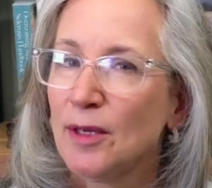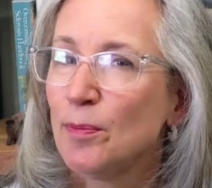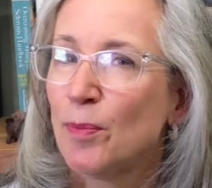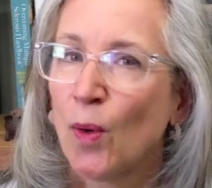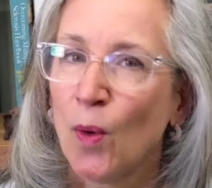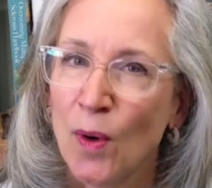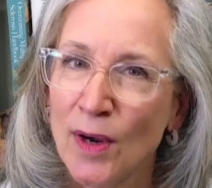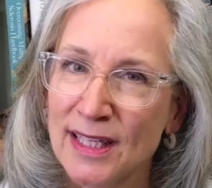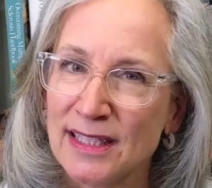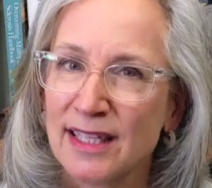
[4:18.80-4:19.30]
zero
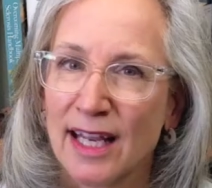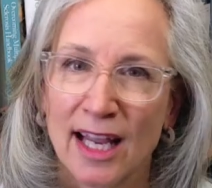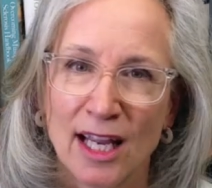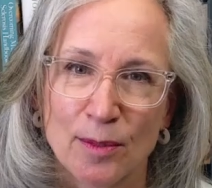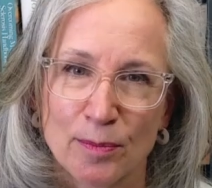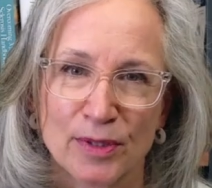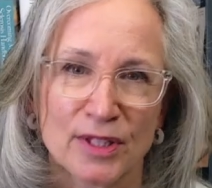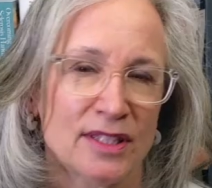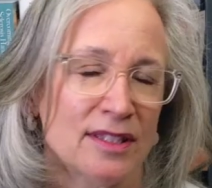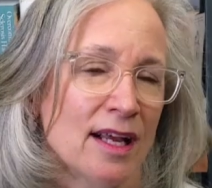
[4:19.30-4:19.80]
point eight
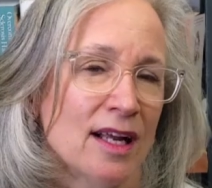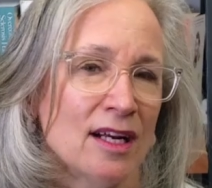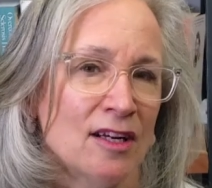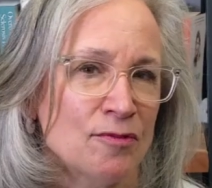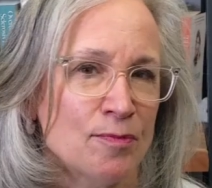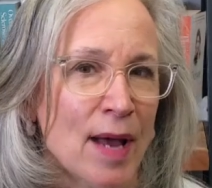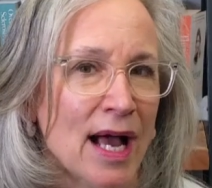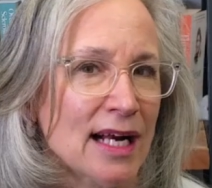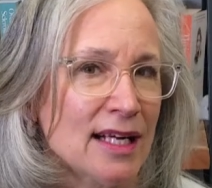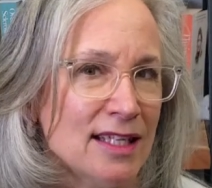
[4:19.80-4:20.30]
percent of
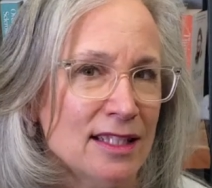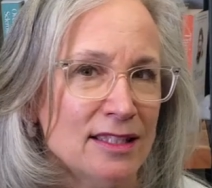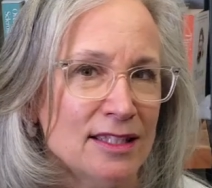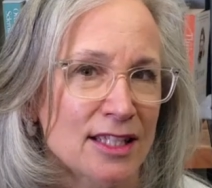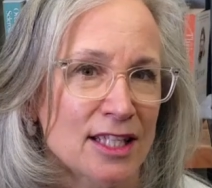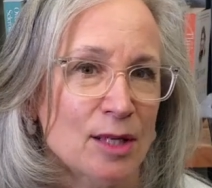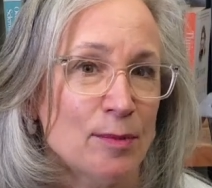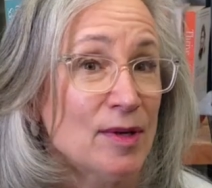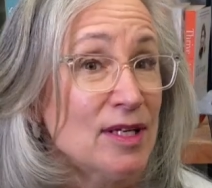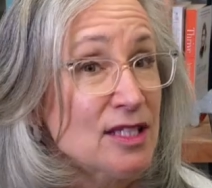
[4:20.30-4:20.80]

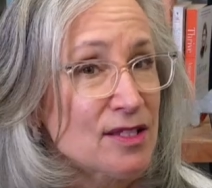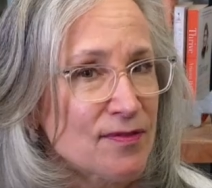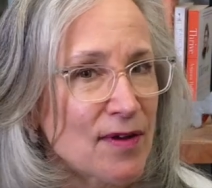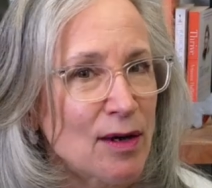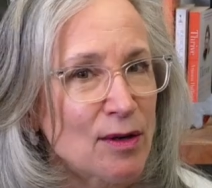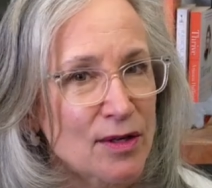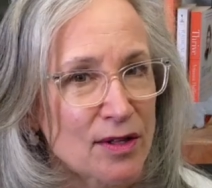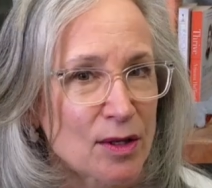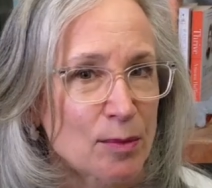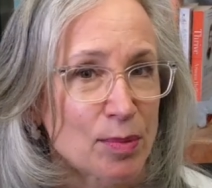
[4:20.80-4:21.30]
magnesium is
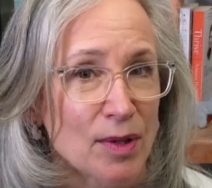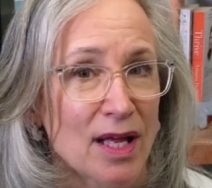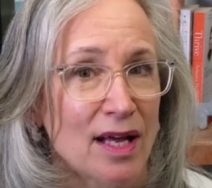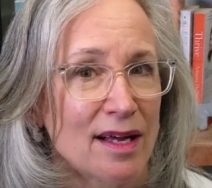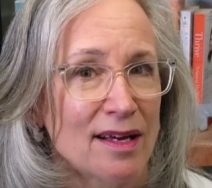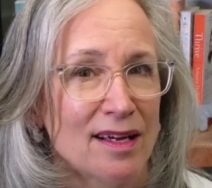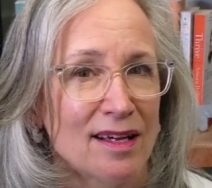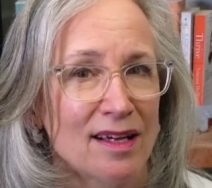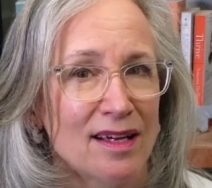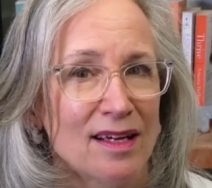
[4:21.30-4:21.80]
found in the
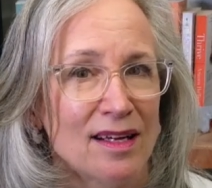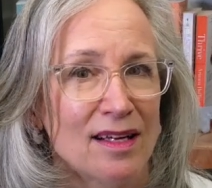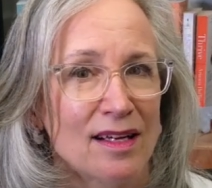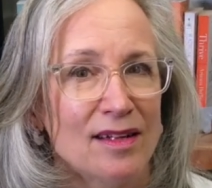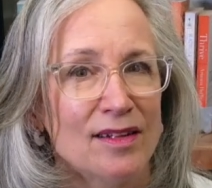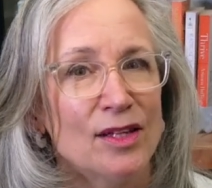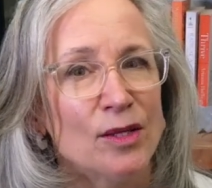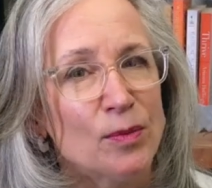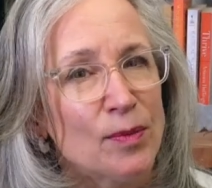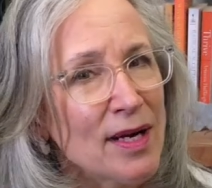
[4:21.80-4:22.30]
blood.
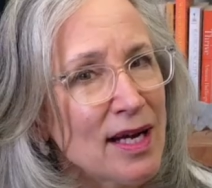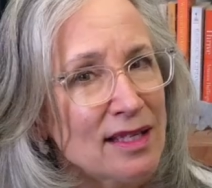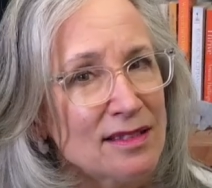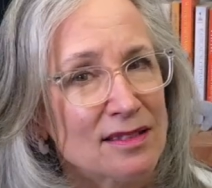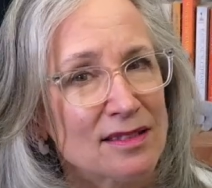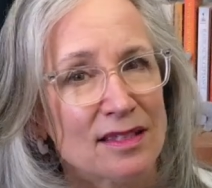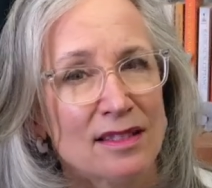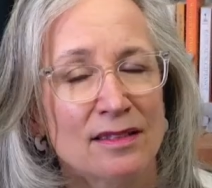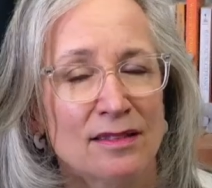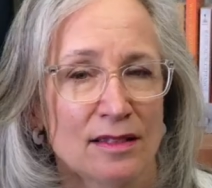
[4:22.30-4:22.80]
The
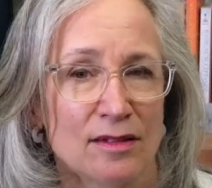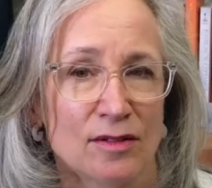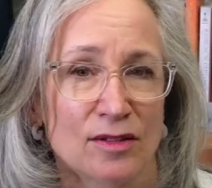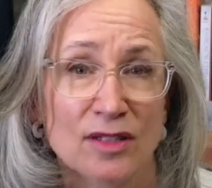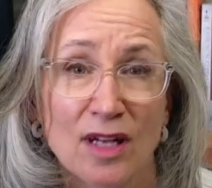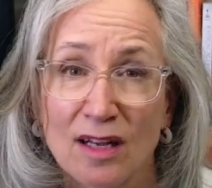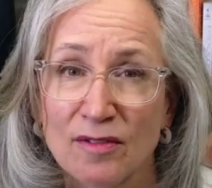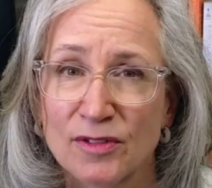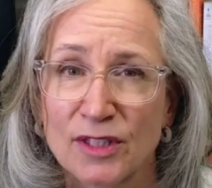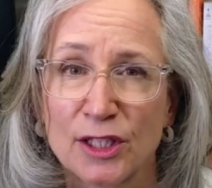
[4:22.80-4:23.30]
rest is in
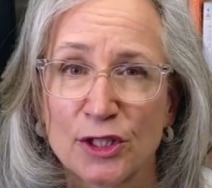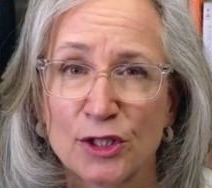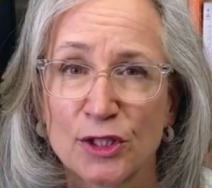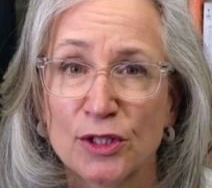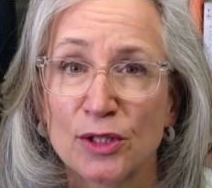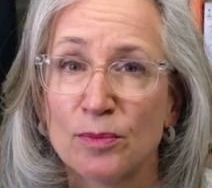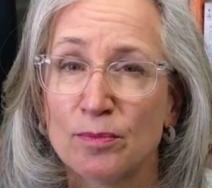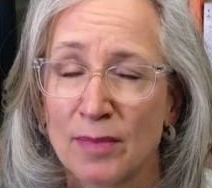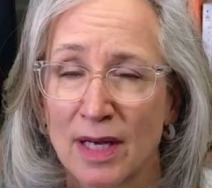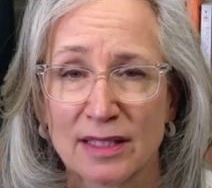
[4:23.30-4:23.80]
soft
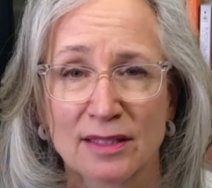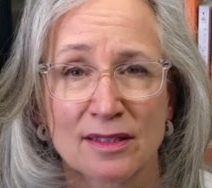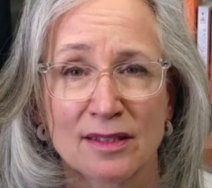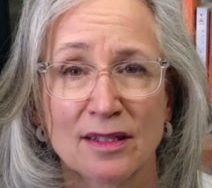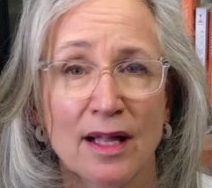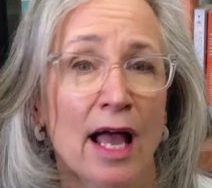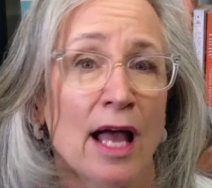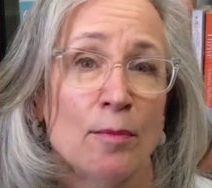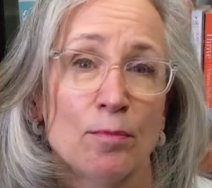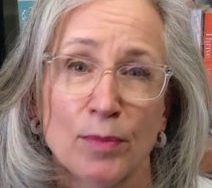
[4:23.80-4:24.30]
tissue, muscle, and